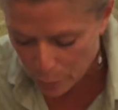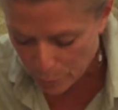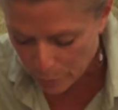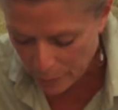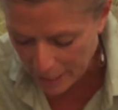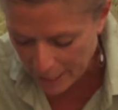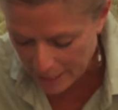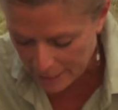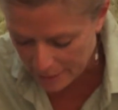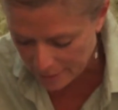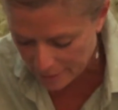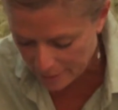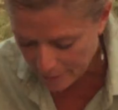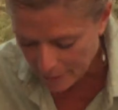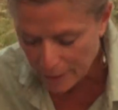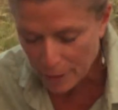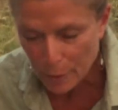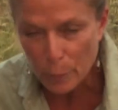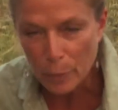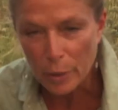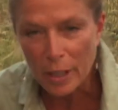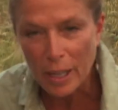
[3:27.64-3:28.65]
rest, and
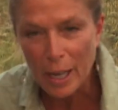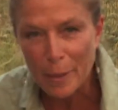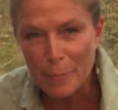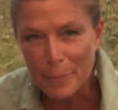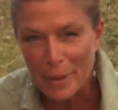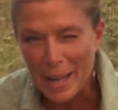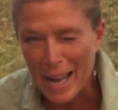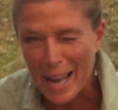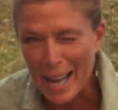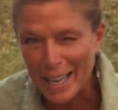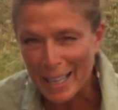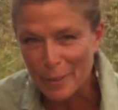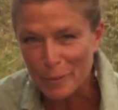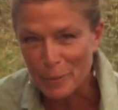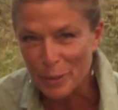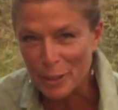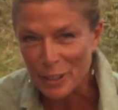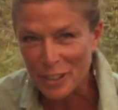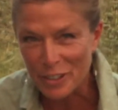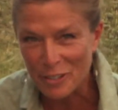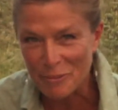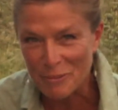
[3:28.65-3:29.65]
then we'll come back and we'll
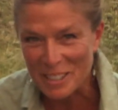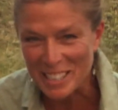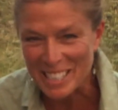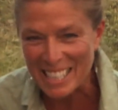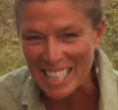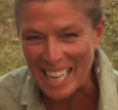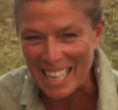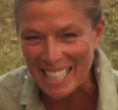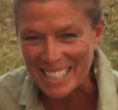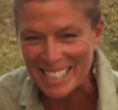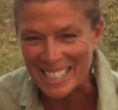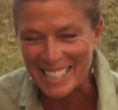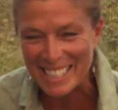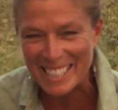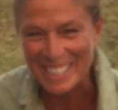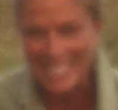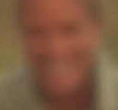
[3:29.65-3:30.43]
give them a taste.